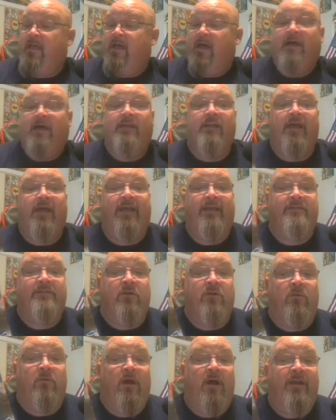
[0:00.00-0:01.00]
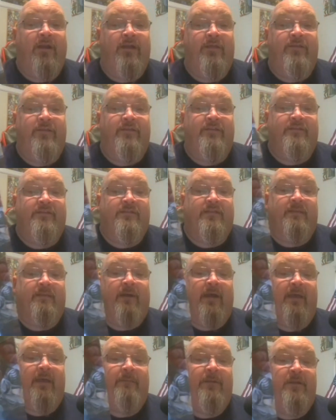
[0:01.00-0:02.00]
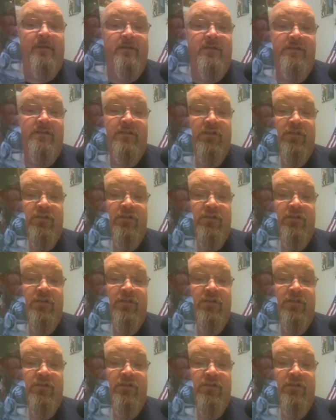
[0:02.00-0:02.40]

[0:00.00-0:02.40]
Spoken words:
Unlike Zarana, this, in my opinion, is a